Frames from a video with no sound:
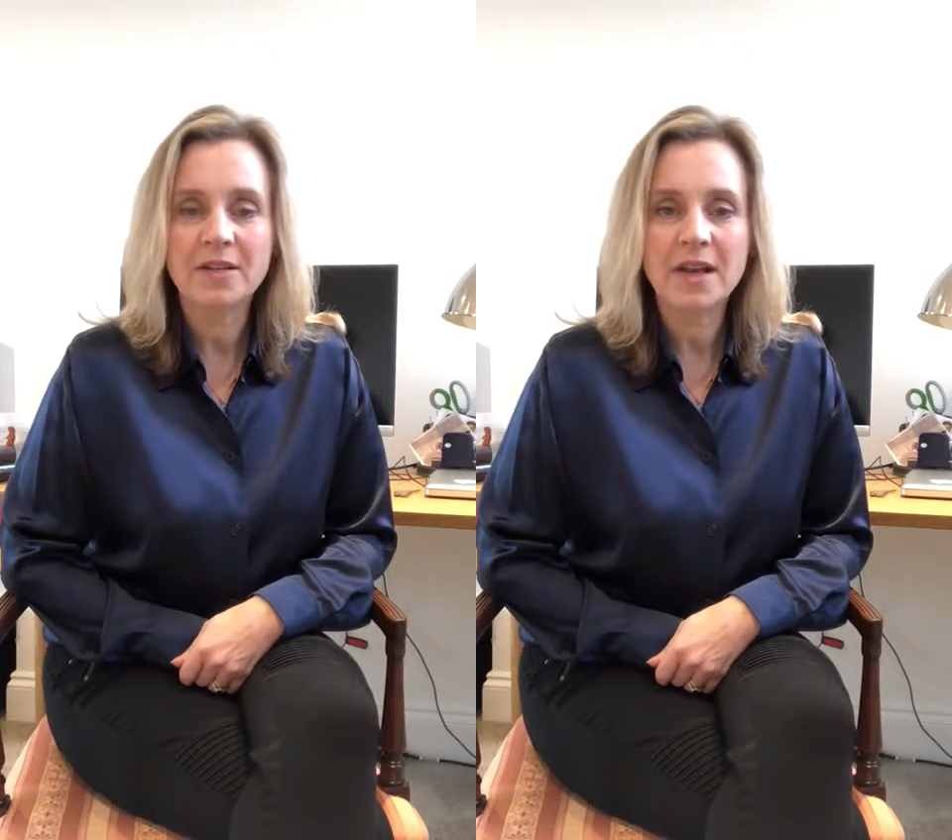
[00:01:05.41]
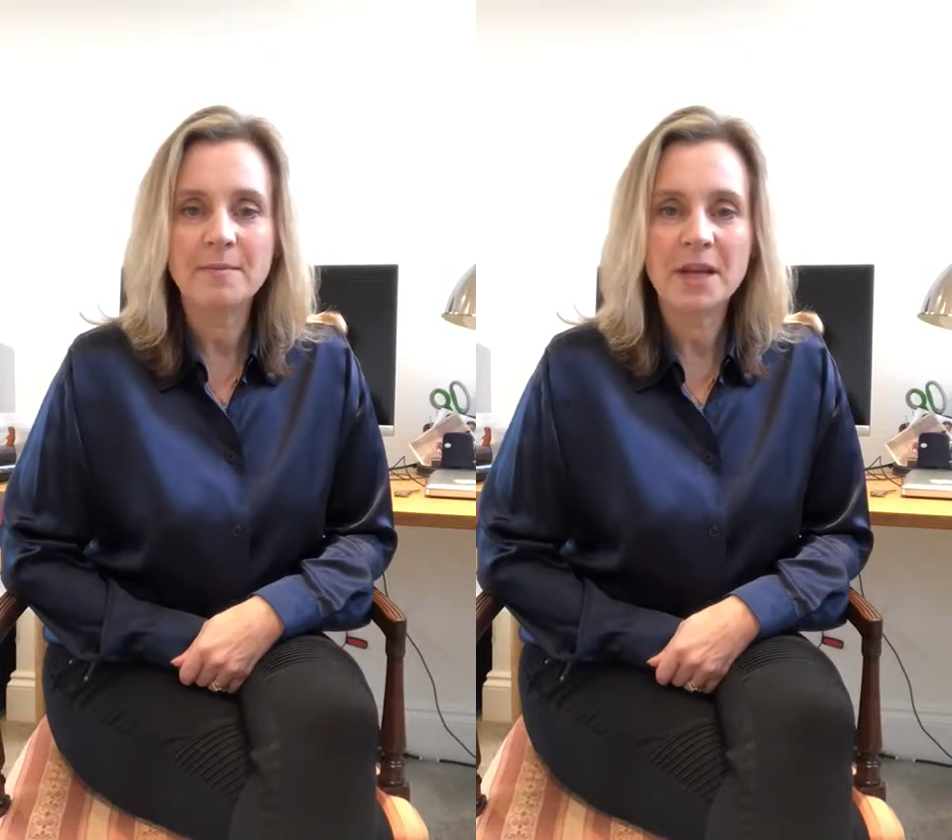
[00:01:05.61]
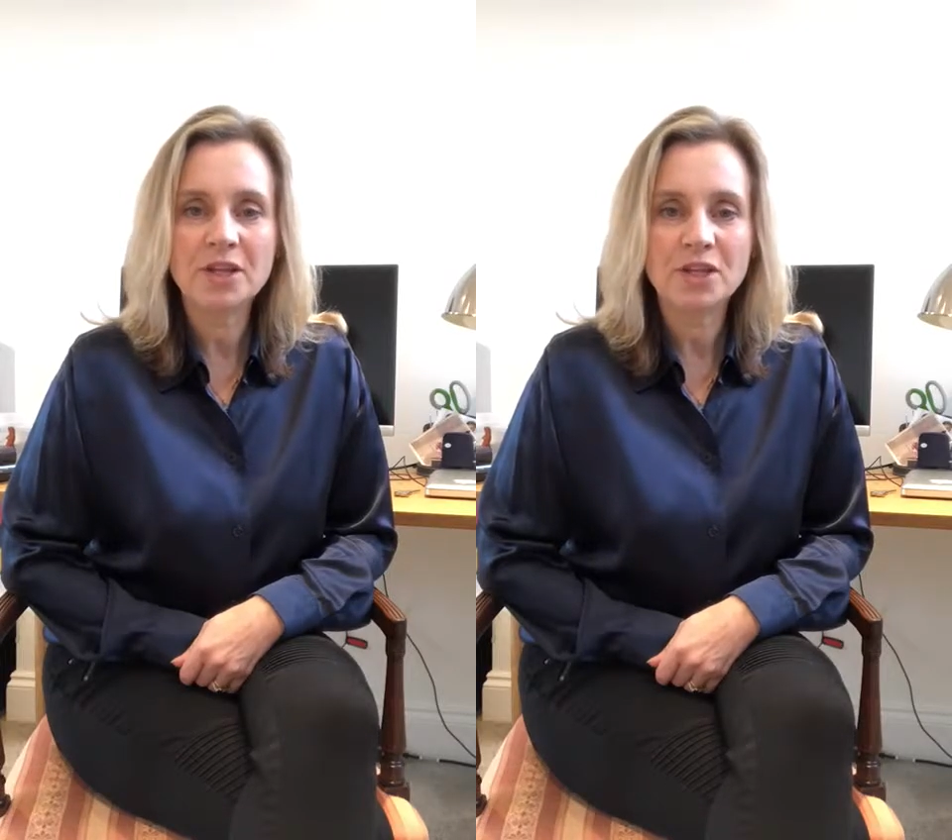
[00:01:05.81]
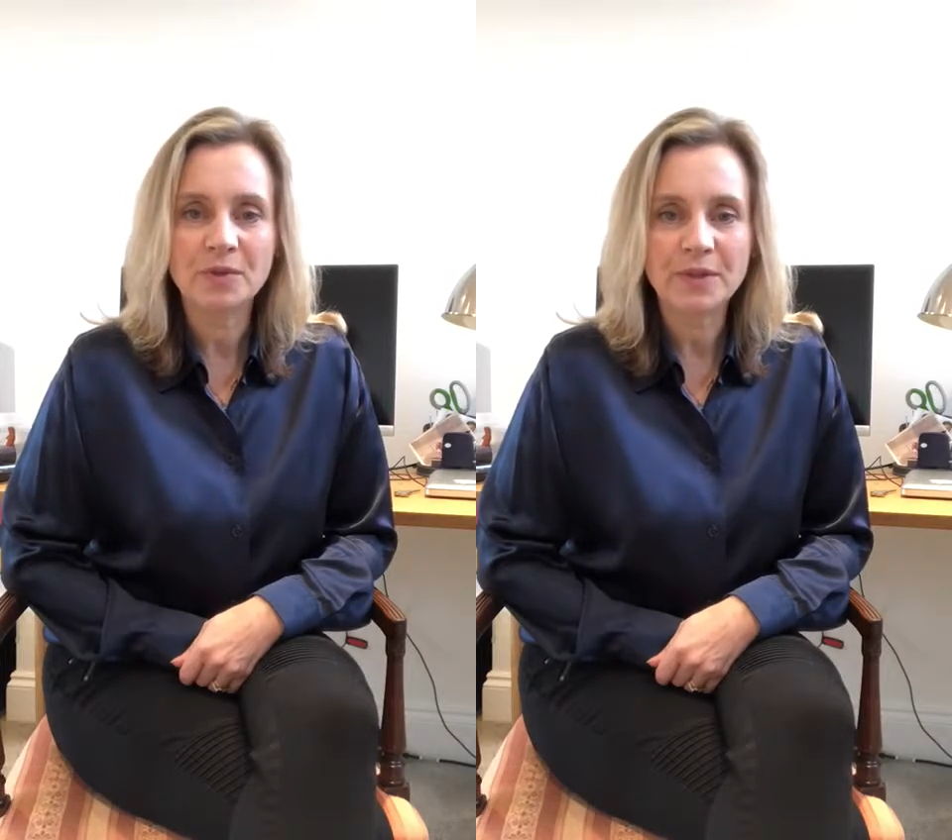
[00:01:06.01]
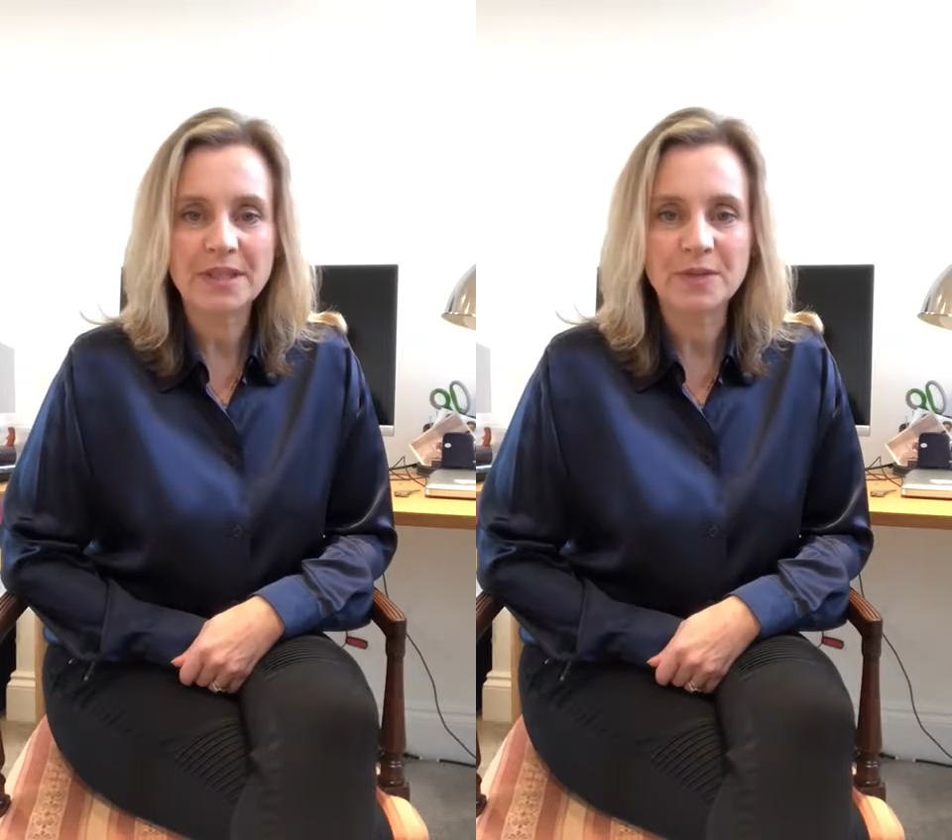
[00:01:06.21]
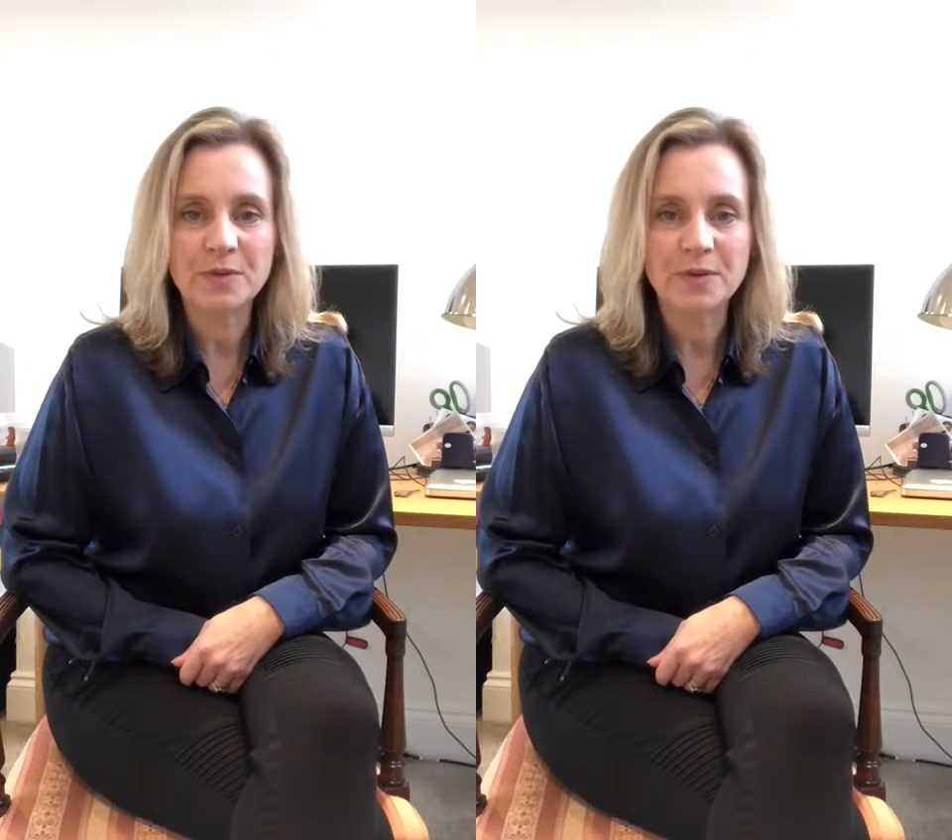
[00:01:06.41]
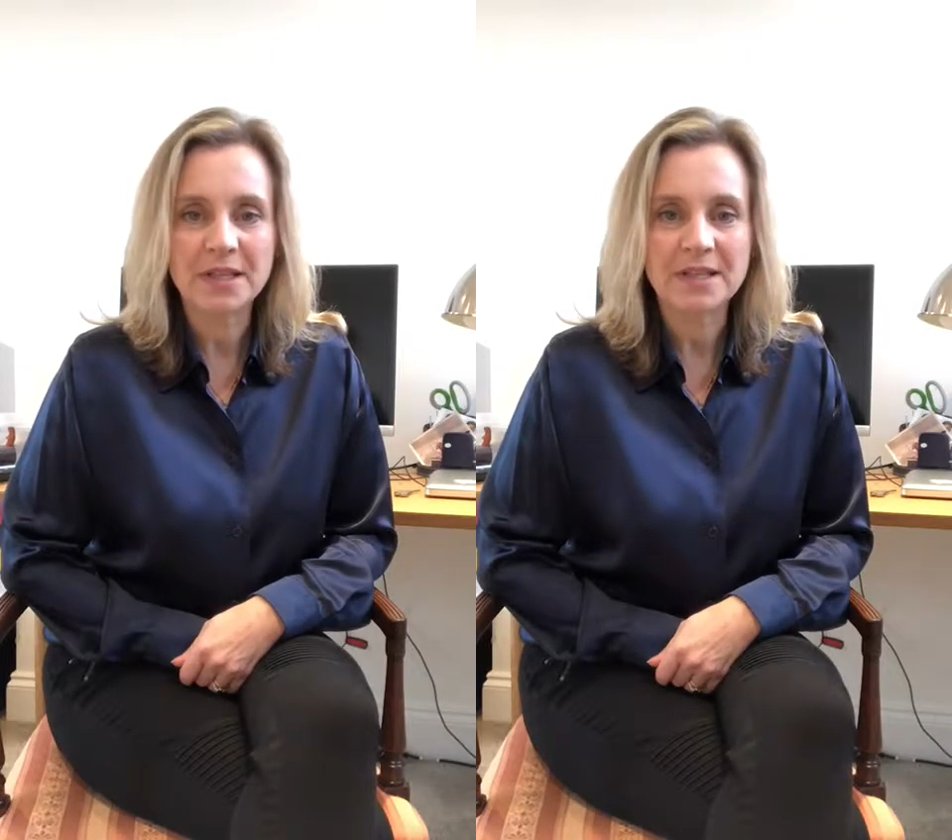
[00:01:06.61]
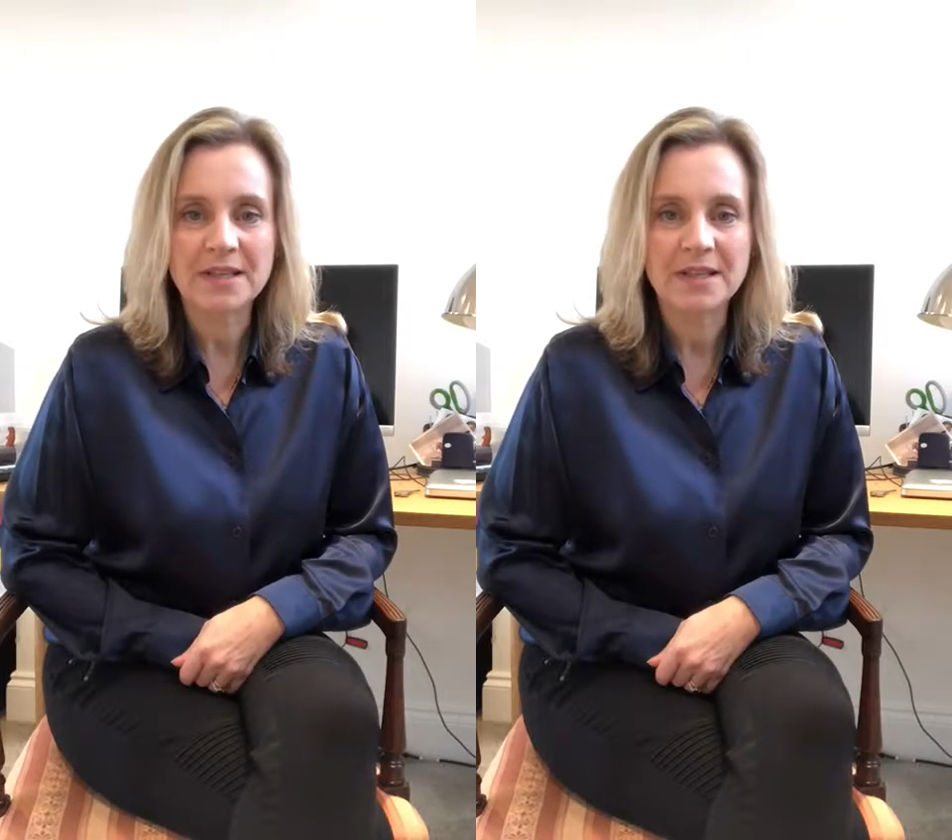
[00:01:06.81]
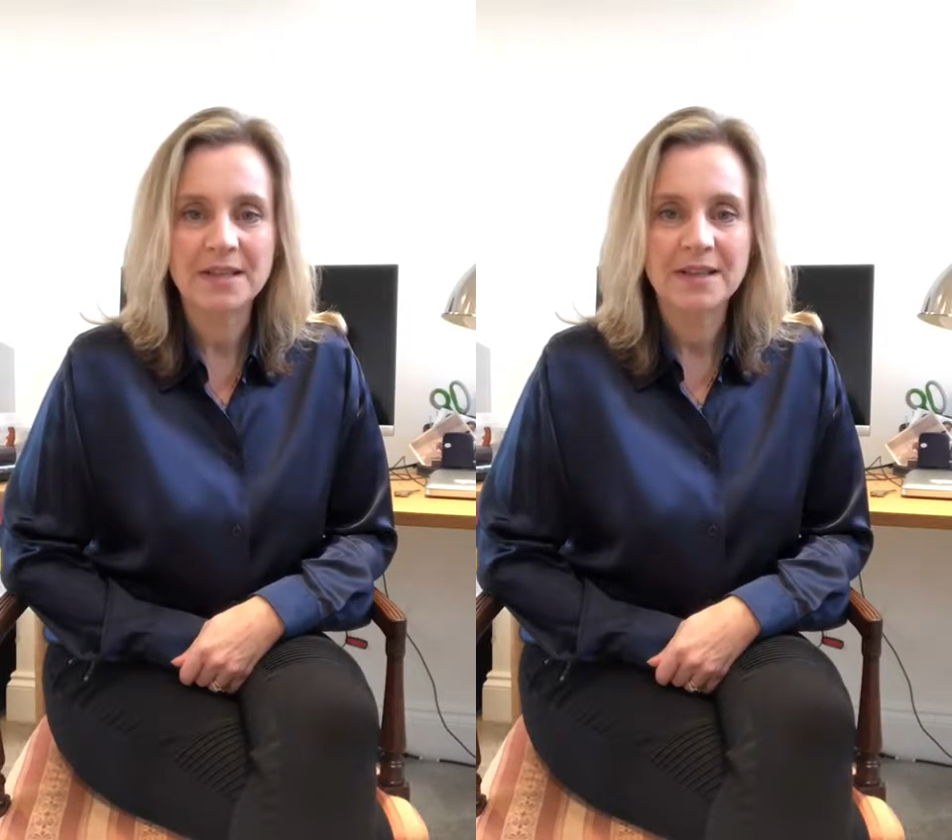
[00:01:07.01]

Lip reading: dimensional disorders.